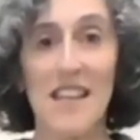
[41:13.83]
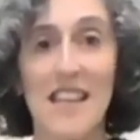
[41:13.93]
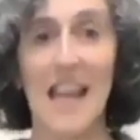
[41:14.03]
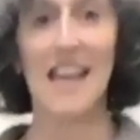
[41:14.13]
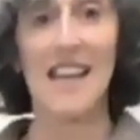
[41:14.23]

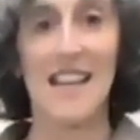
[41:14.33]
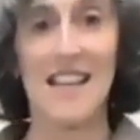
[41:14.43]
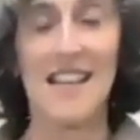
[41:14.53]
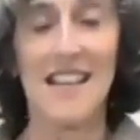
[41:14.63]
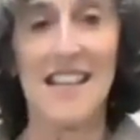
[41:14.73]
like
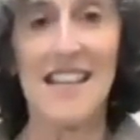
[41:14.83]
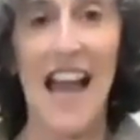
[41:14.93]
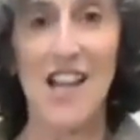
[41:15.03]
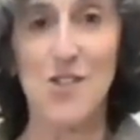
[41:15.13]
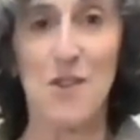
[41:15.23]

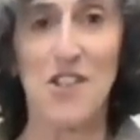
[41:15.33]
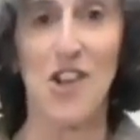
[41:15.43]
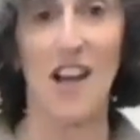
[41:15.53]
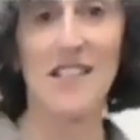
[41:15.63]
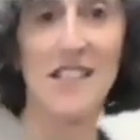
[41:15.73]
casual,
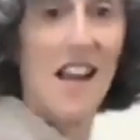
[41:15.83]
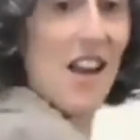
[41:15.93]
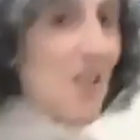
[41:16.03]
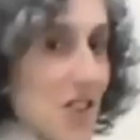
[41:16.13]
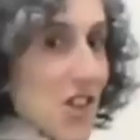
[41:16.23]
toss it on
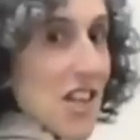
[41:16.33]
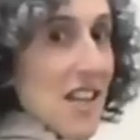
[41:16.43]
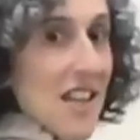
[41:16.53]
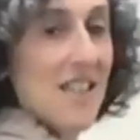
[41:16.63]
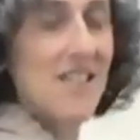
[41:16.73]
over
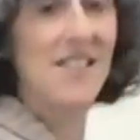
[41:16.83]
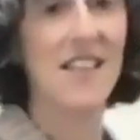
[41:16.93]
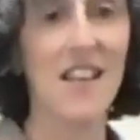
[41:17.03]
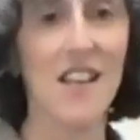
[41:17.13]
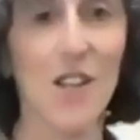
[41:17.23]
jeans.
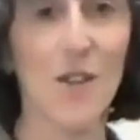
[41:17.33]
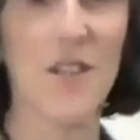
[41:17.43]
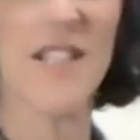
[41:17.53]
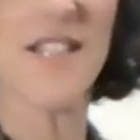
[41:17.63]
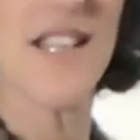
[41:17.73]
You
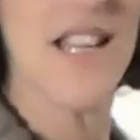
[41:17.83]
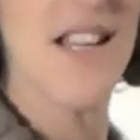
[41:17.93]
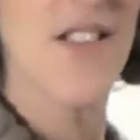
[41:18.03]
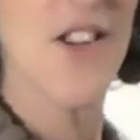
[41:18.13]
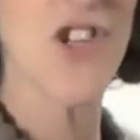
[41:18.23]
can see
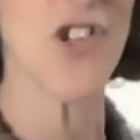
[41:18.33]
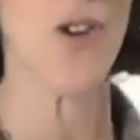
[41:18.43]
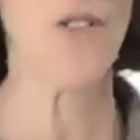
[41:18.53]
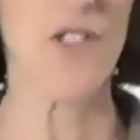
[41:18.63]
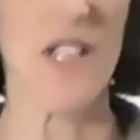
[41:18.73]
the
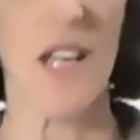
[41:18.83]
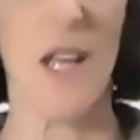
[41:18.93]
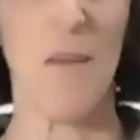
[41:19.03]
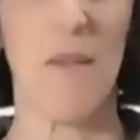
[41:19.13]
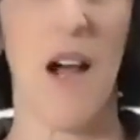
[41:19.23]
shoulder
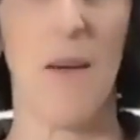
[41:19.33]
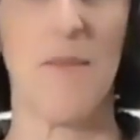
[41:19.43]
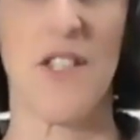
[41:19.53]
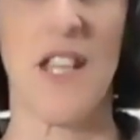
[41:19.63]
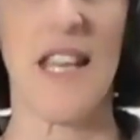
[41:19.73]
seam
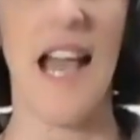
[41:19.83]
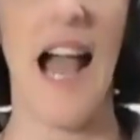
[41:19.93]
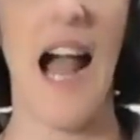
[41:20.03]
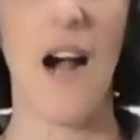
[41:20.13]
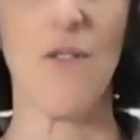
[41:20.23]
comes to the
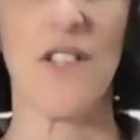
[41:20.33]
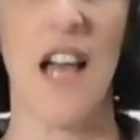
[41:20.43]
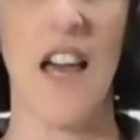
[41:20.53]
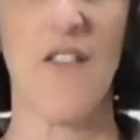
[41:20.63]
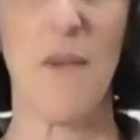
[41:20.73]

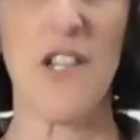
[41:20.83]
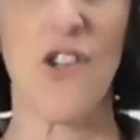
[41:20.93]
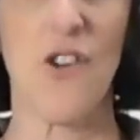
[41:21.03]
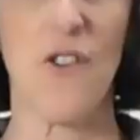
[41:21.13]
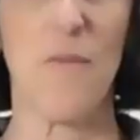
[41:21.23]
outside of my
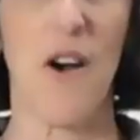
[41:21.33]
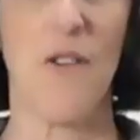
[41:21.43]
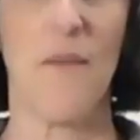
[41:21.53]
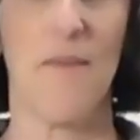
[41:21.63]
shoulder bone.